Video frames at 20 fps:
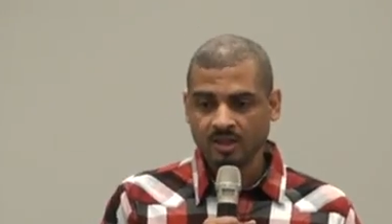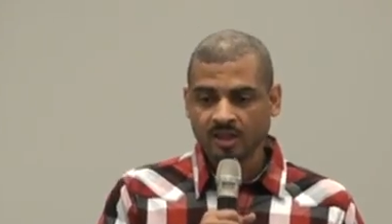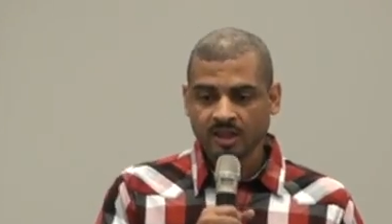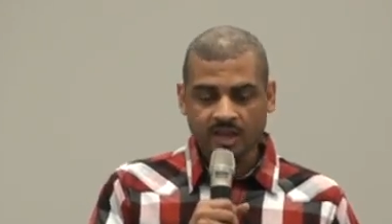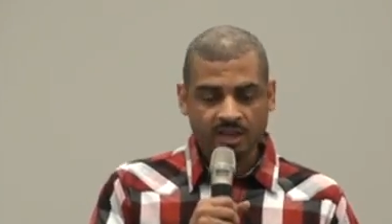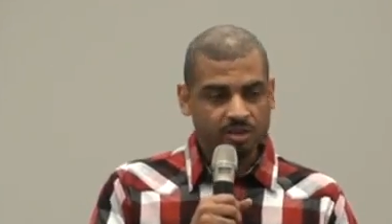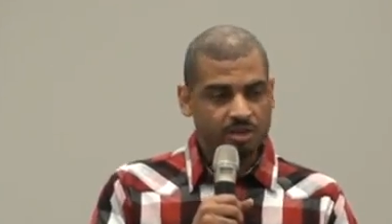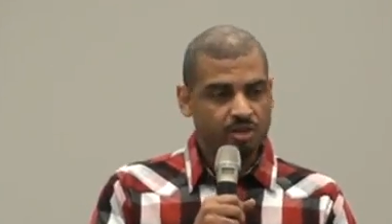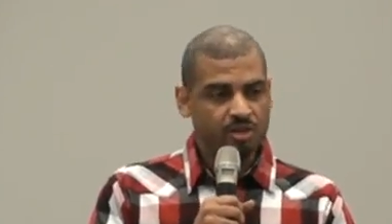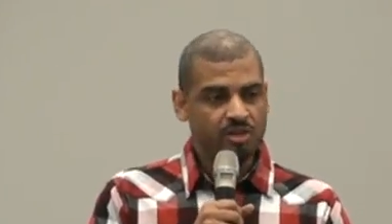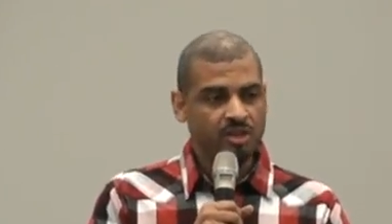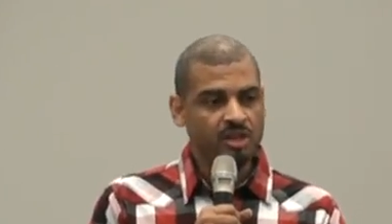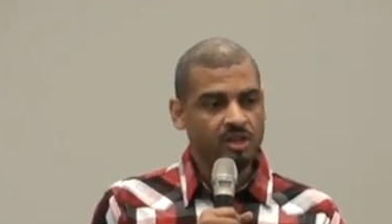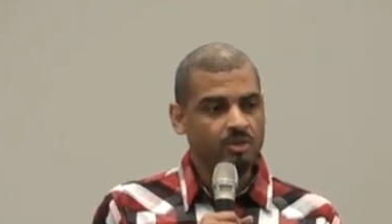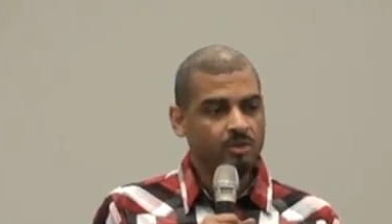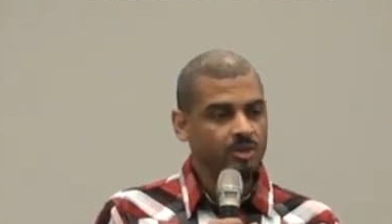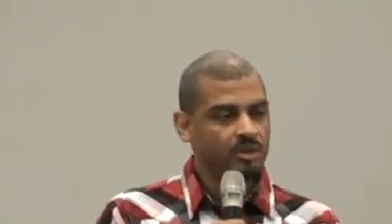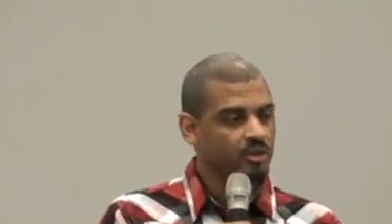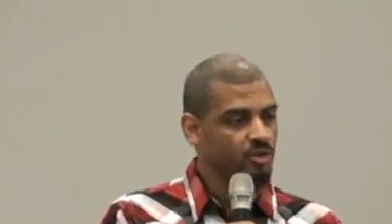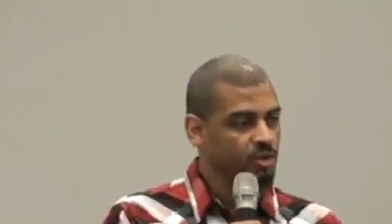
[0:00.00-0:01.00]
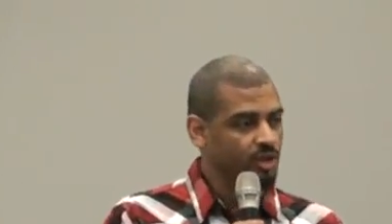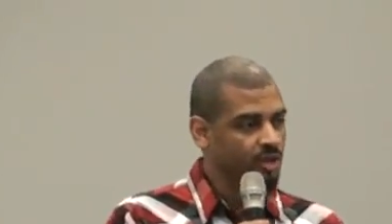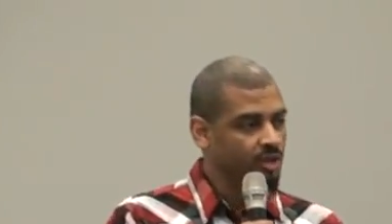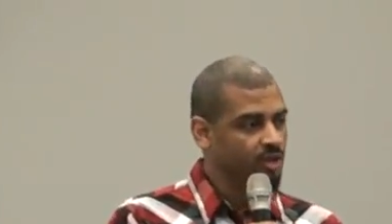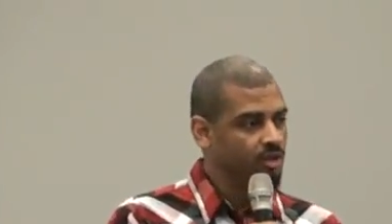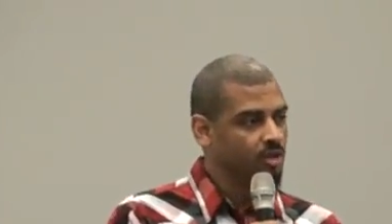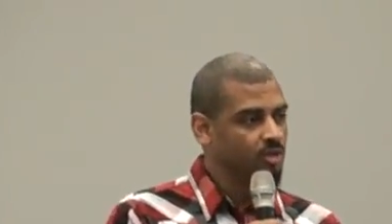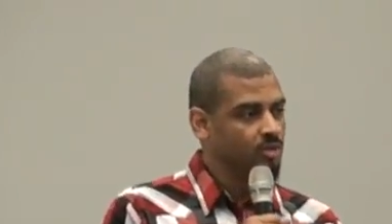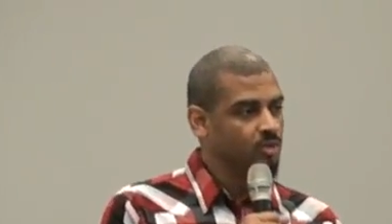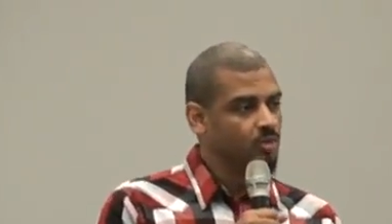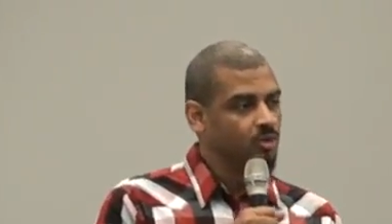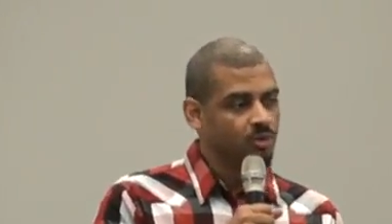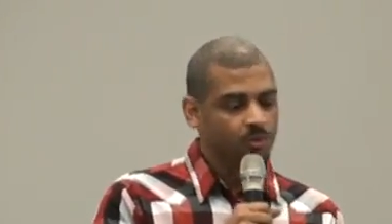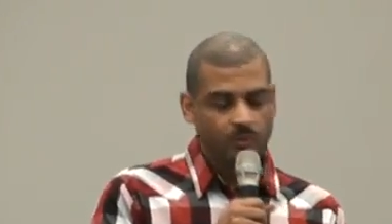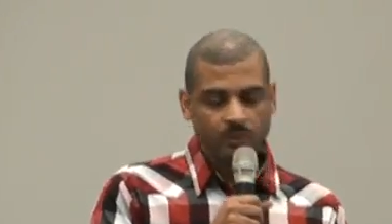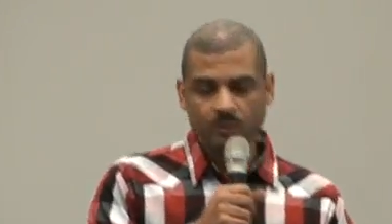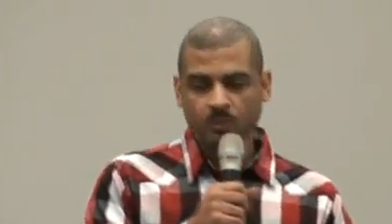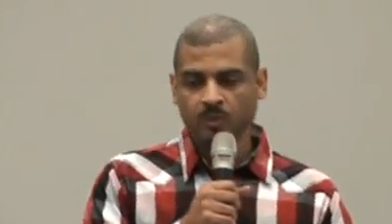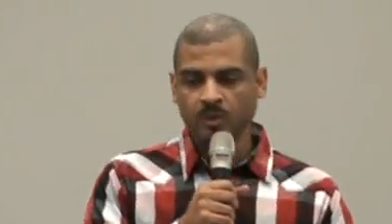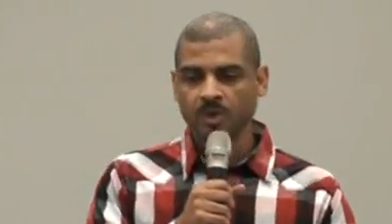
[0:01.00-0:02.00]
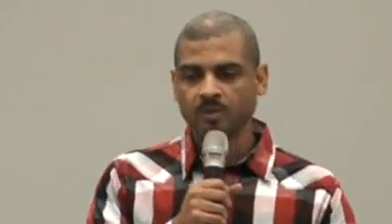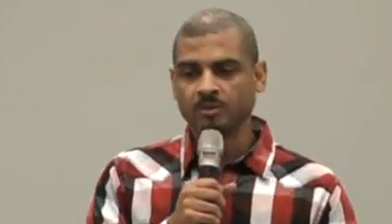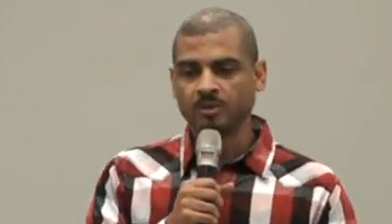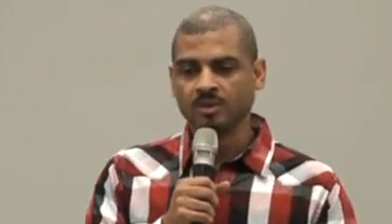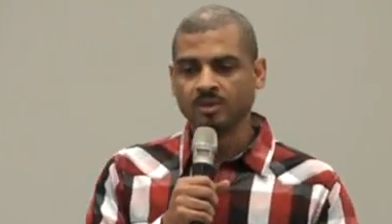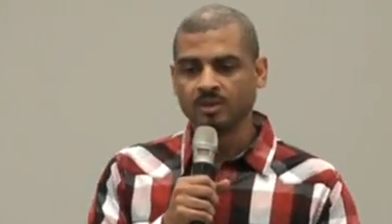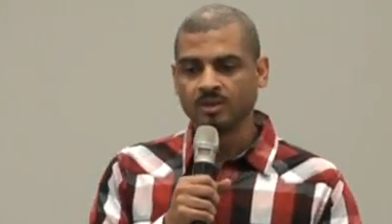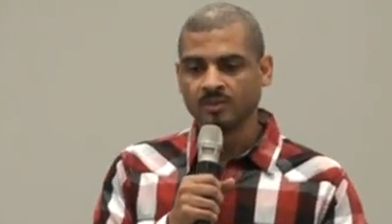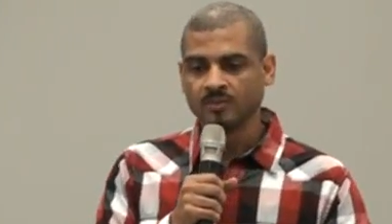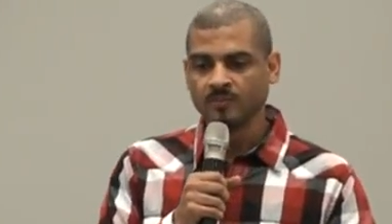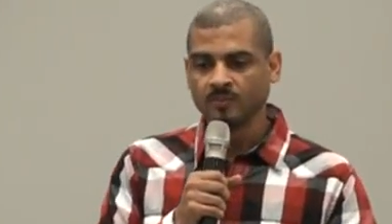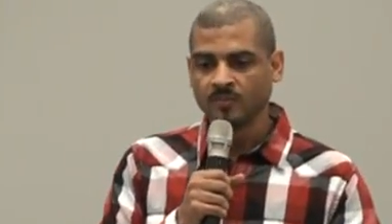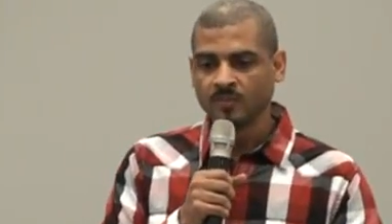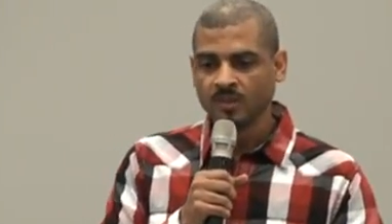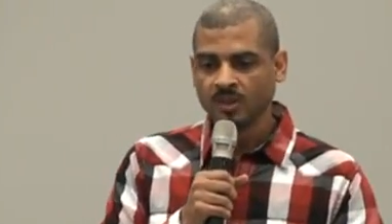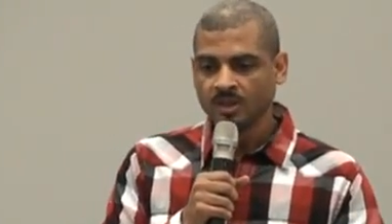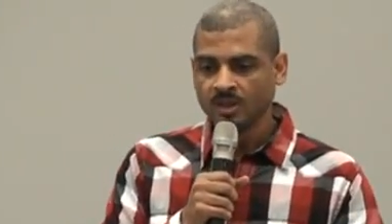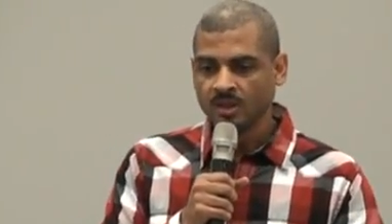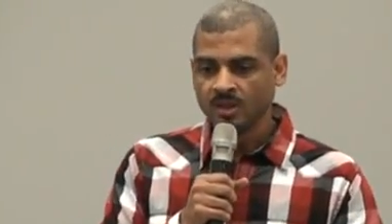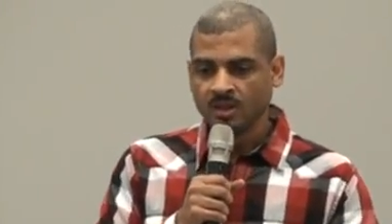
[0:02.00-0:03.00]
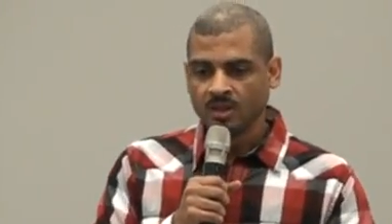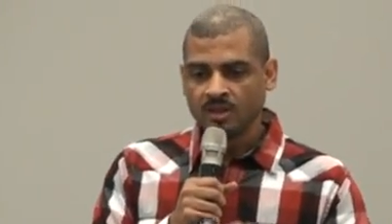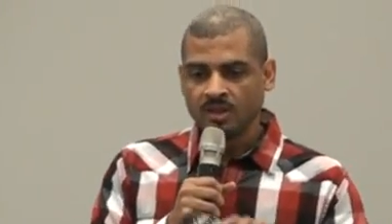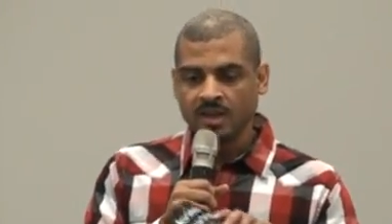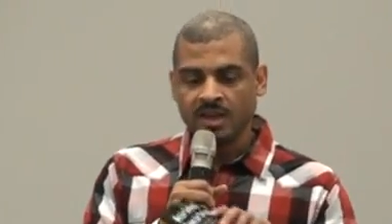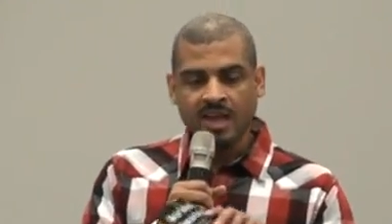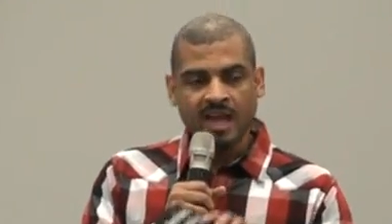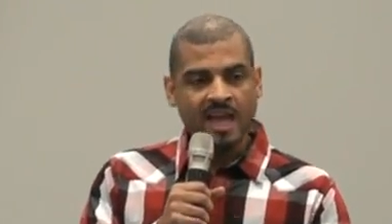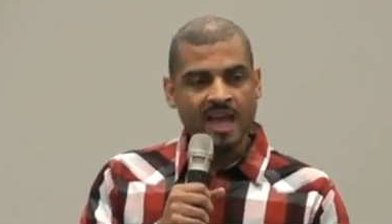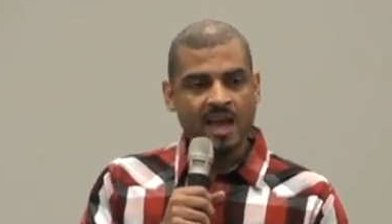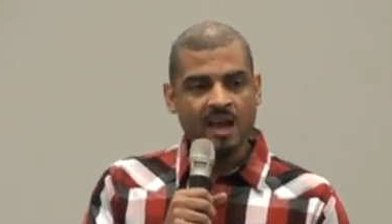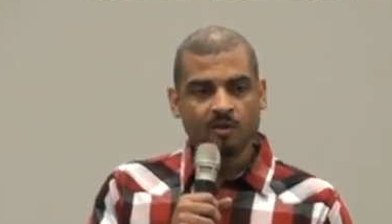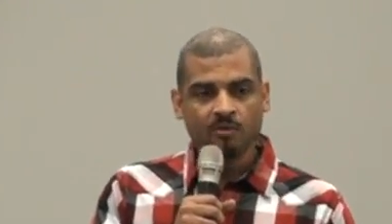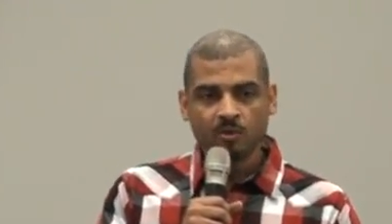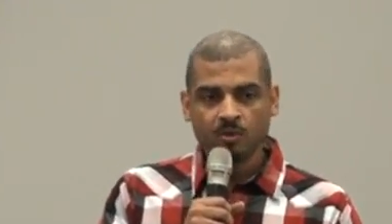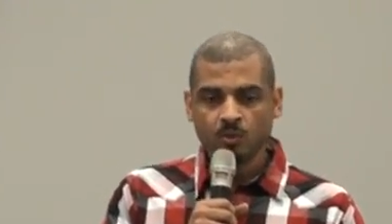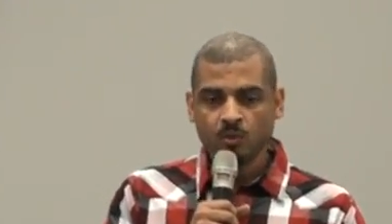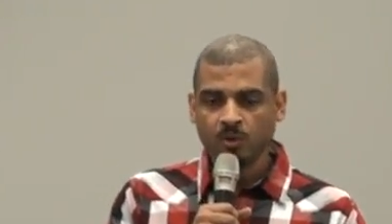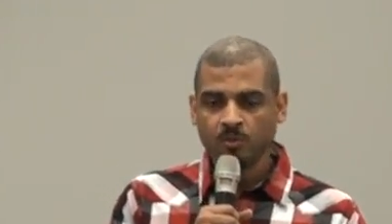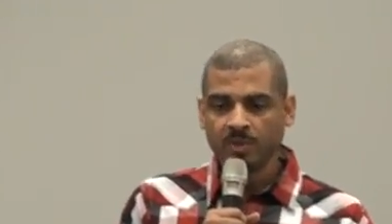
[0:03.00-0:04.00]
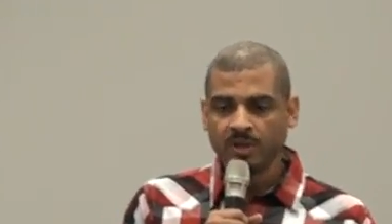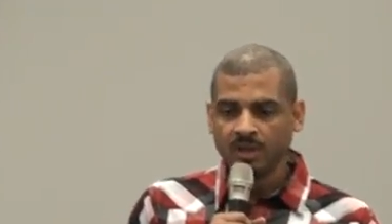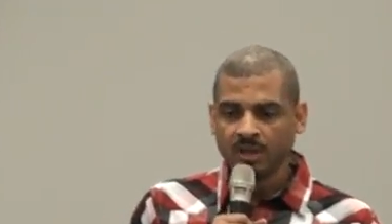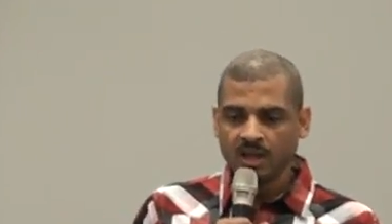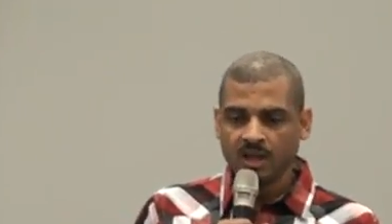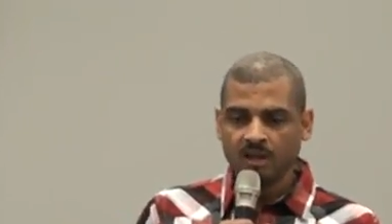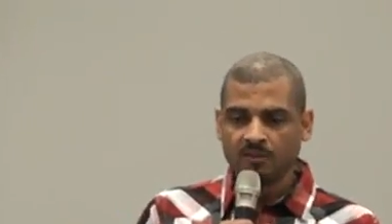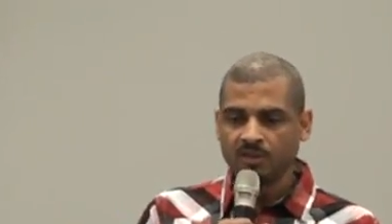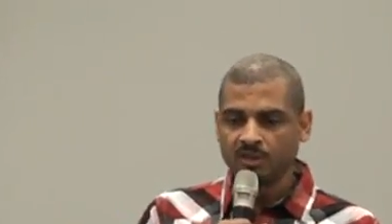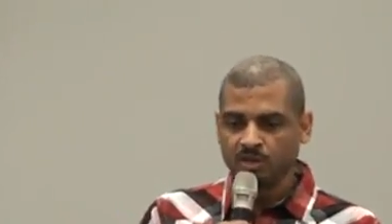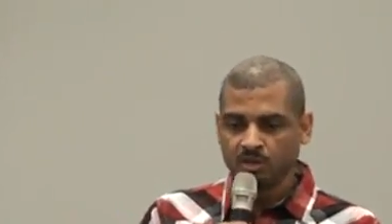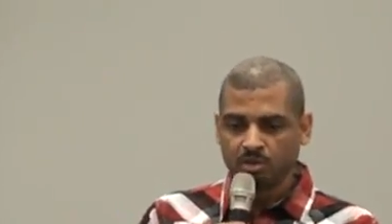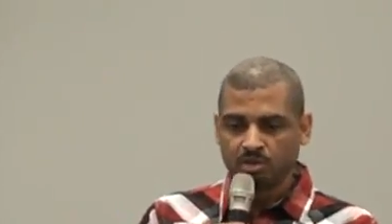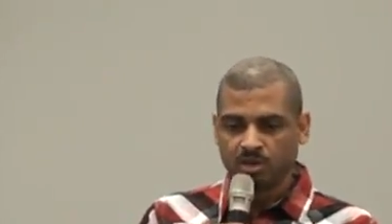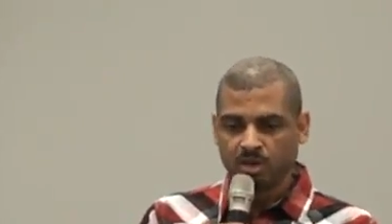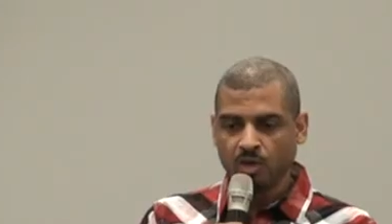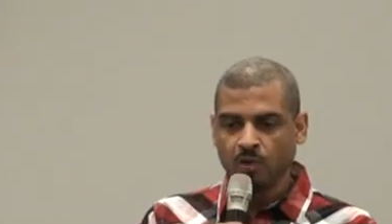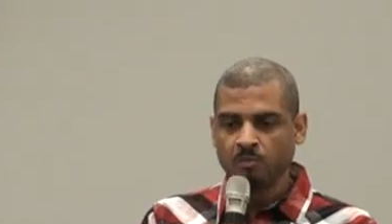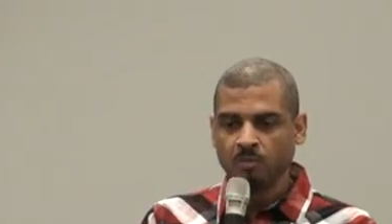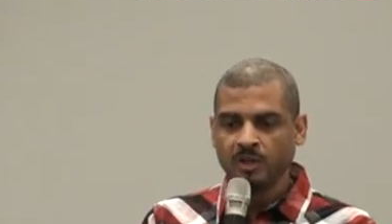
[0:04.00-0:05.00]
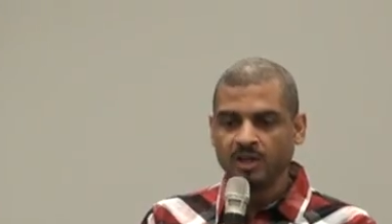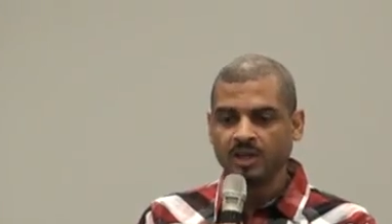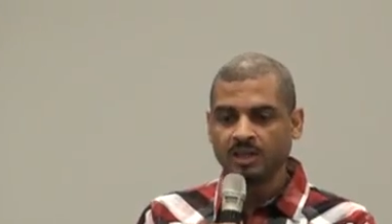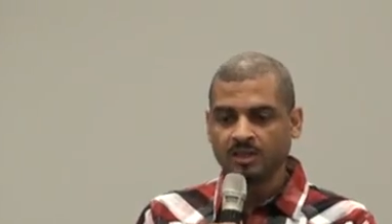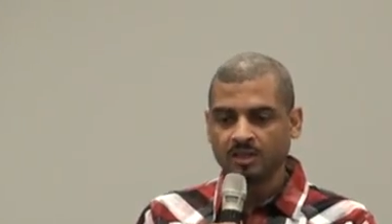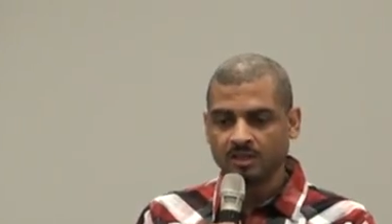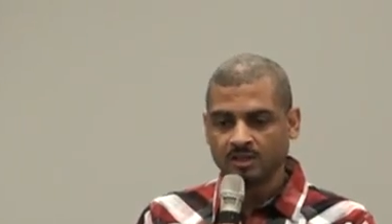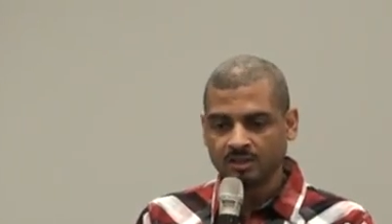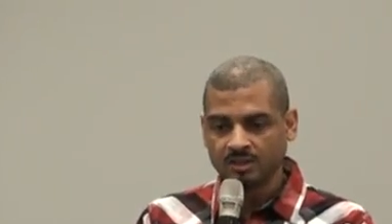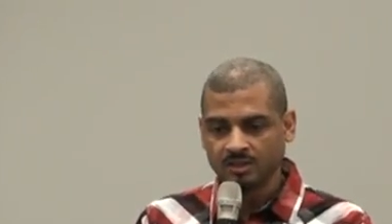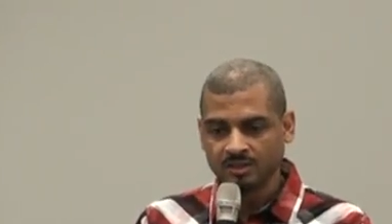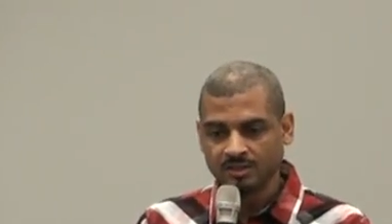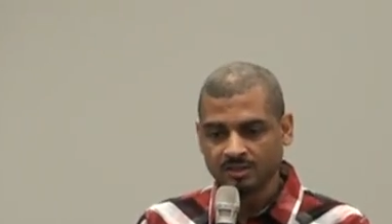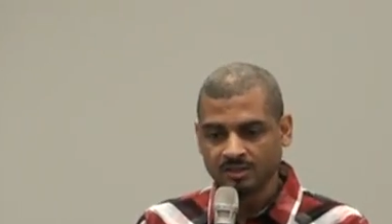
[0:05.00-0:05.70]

There's a secret you can do with women that'll have them women loving you so much